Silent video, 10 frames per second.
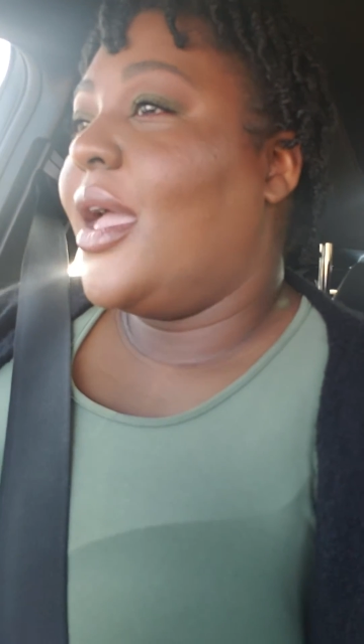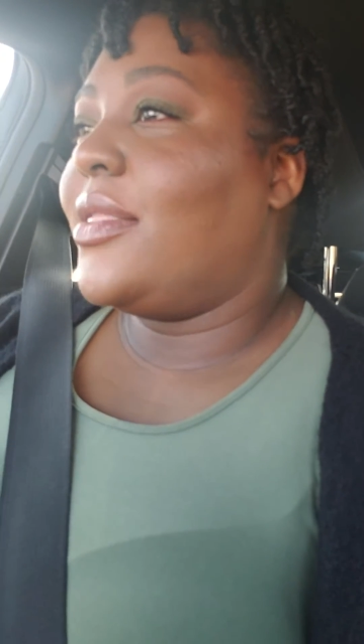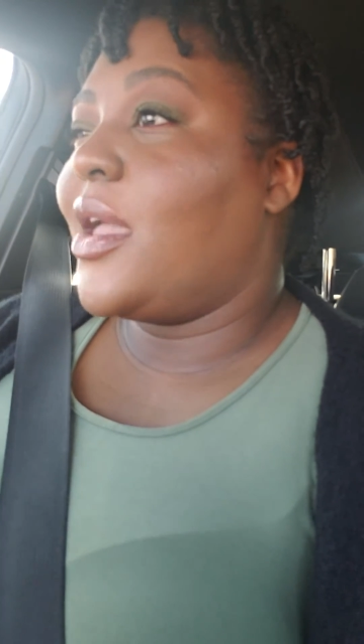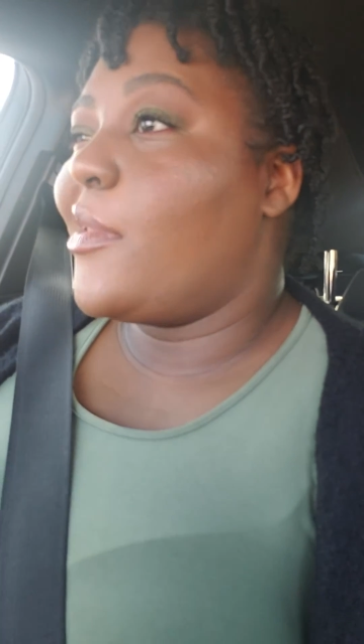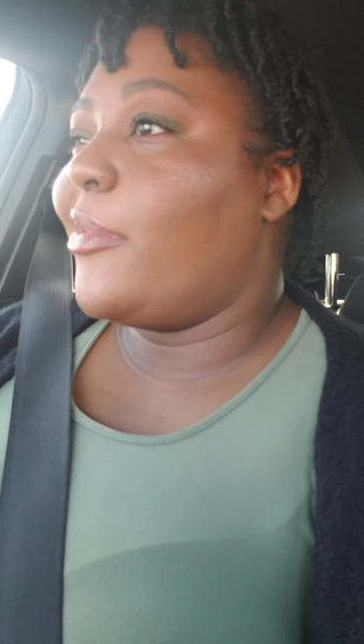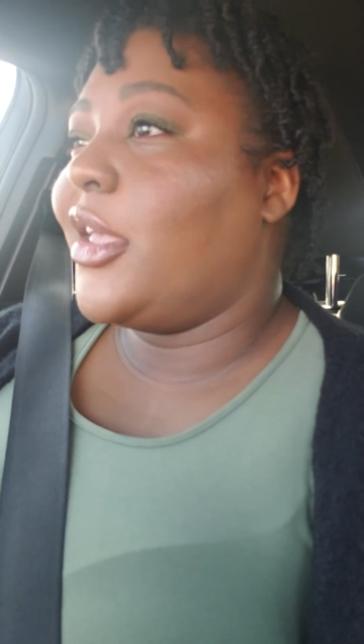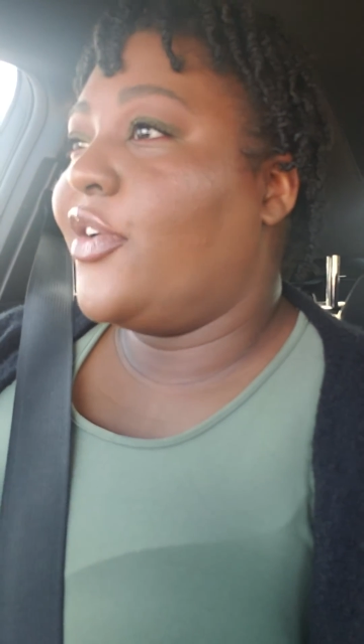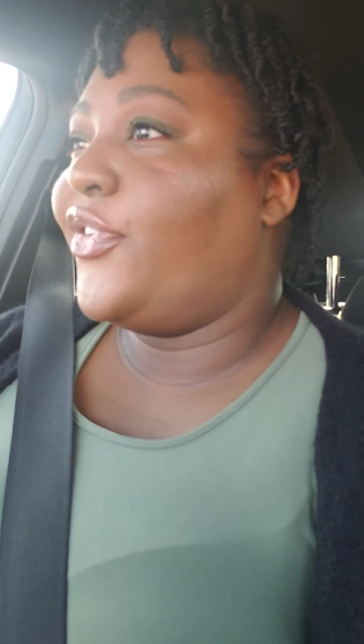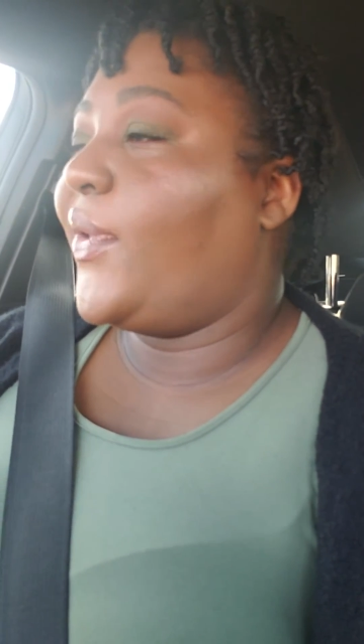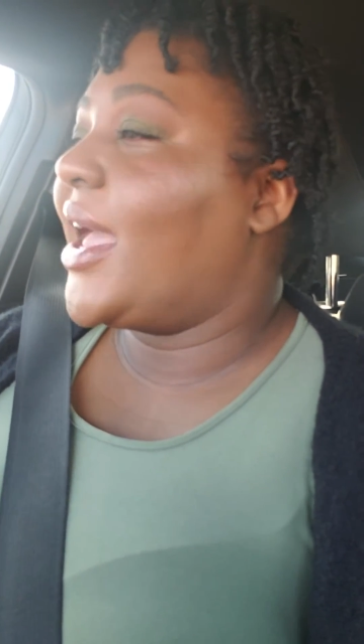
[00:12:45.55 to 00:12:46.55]
And that might be
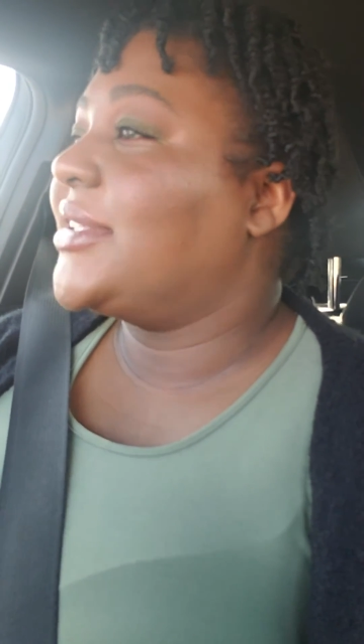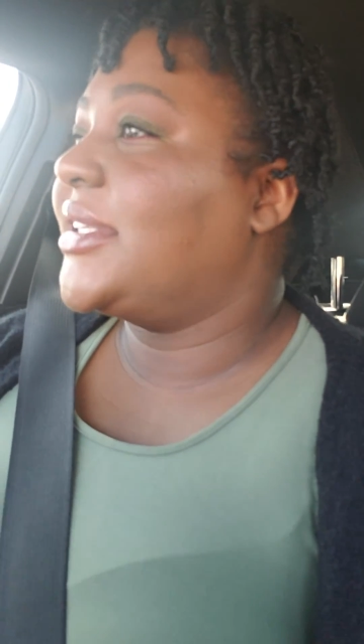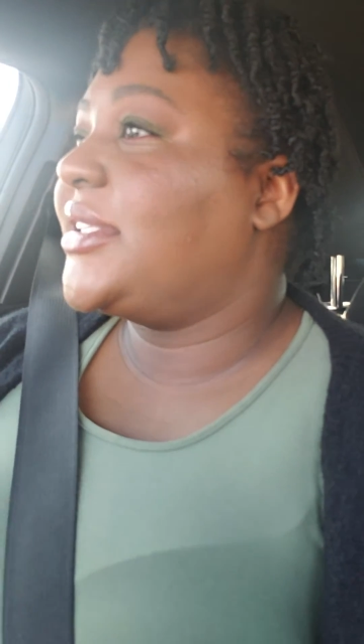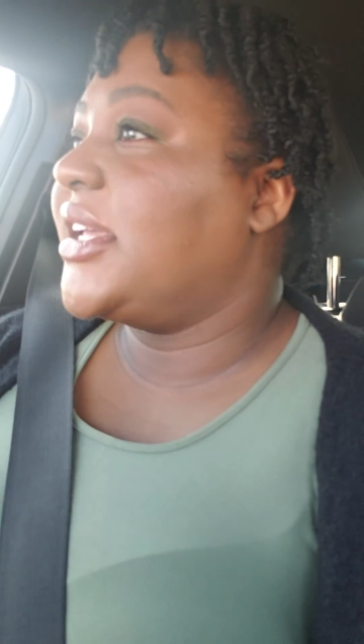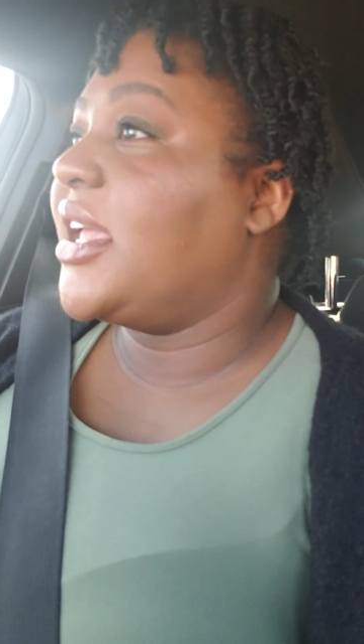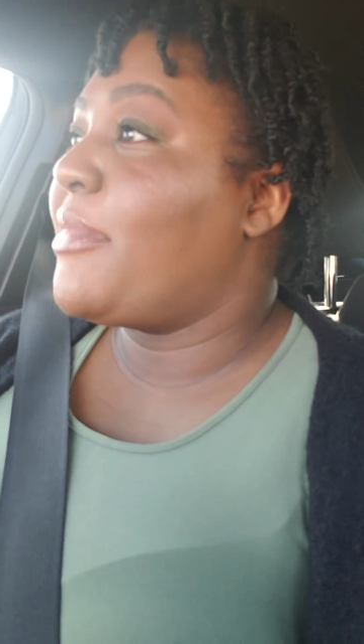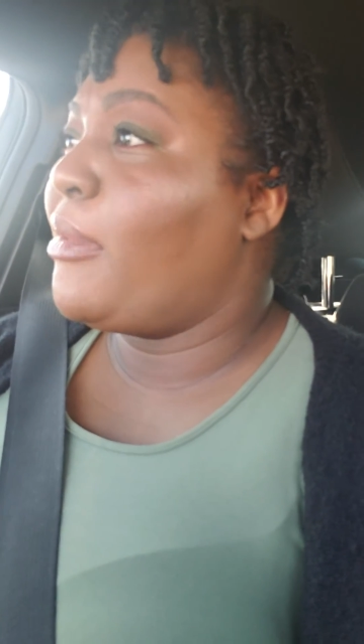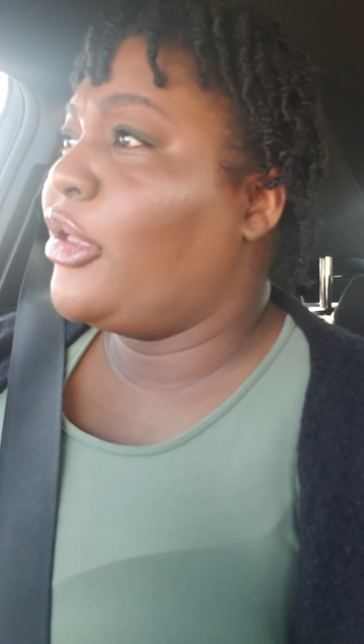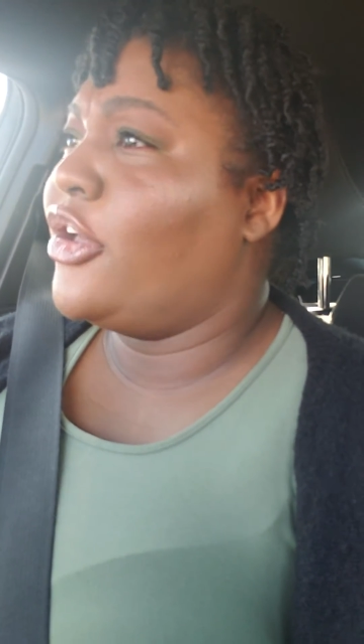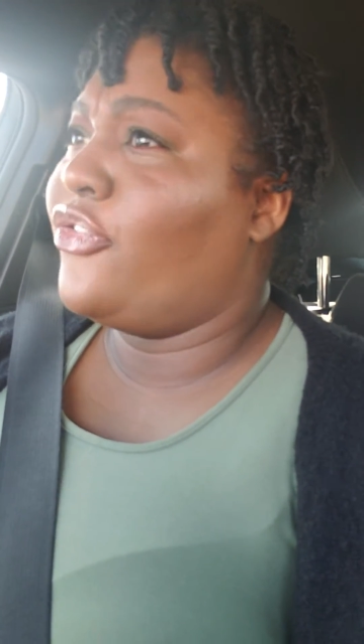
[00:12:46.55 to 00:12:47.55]
good for you guys to see. It may
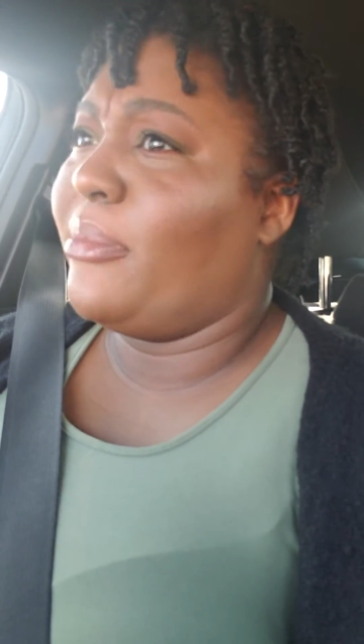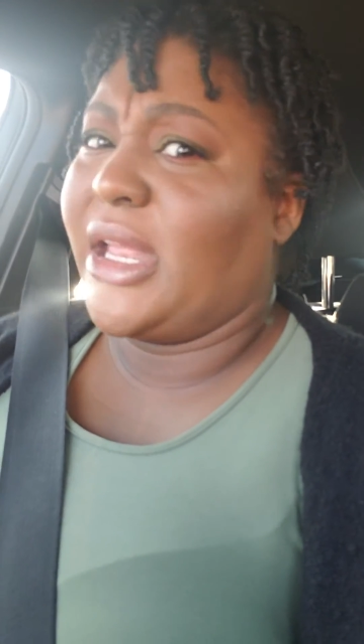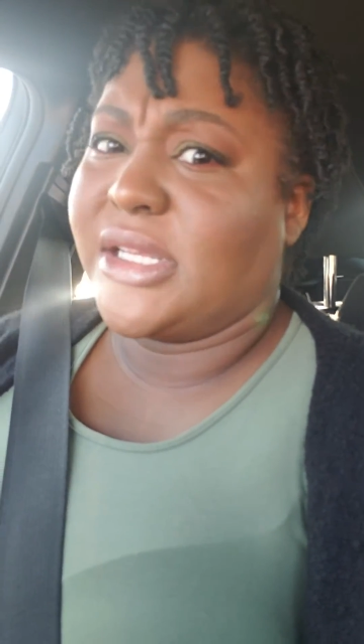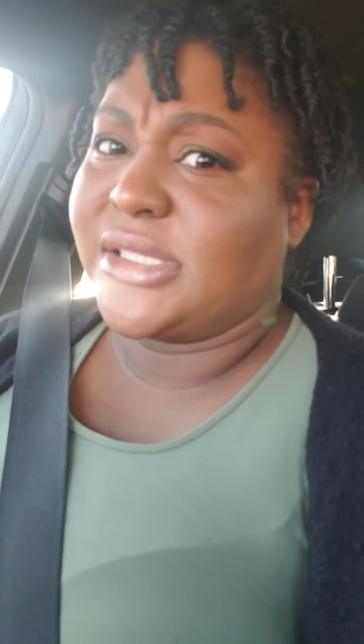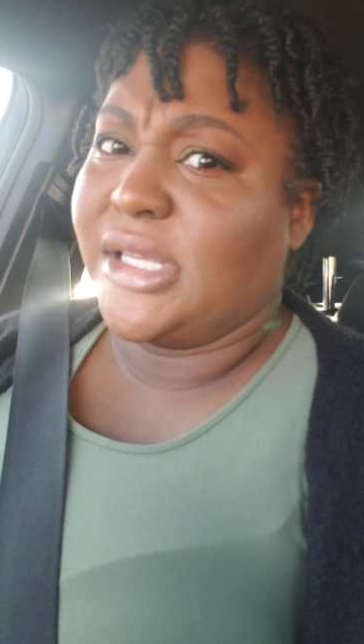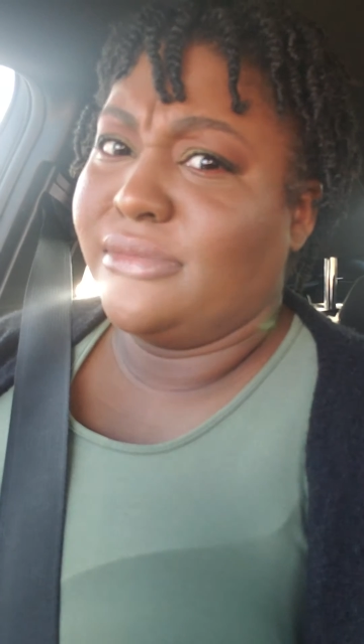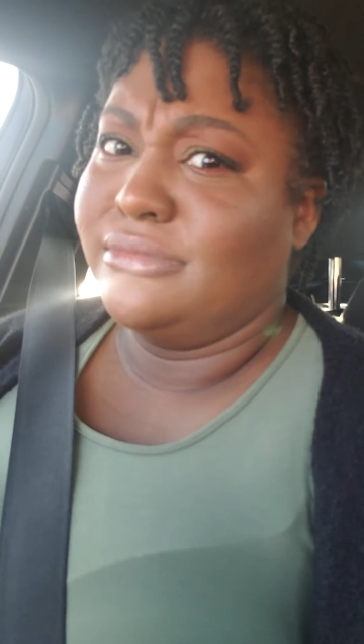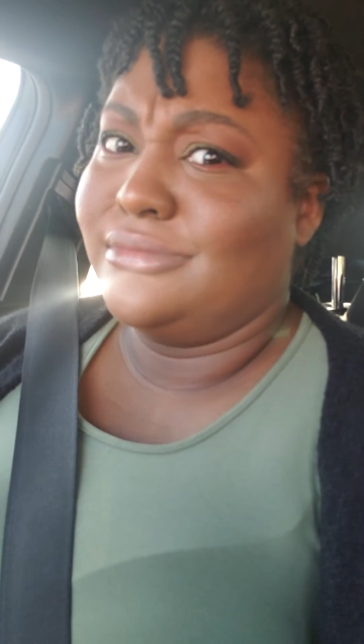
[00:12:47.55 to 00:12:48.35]
be good for me to see.